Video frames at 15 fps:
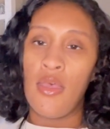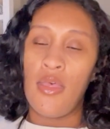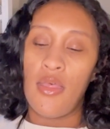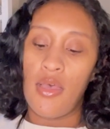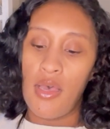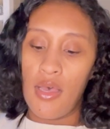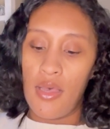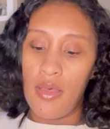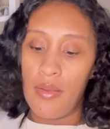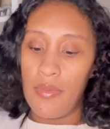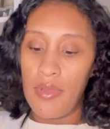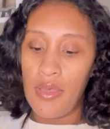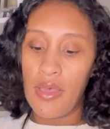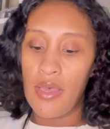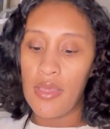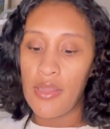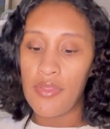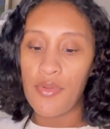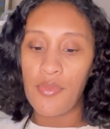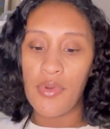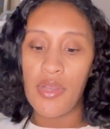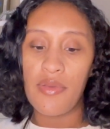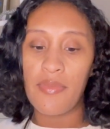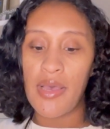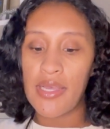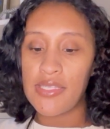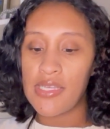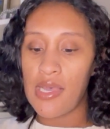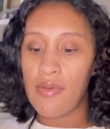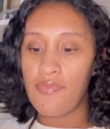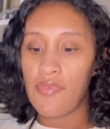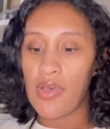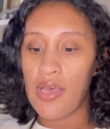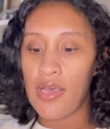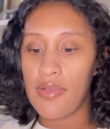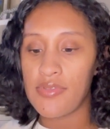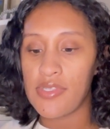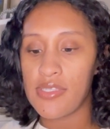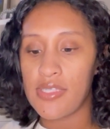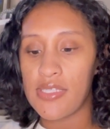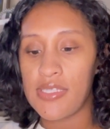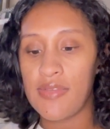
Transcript: Another one of my top 5s is a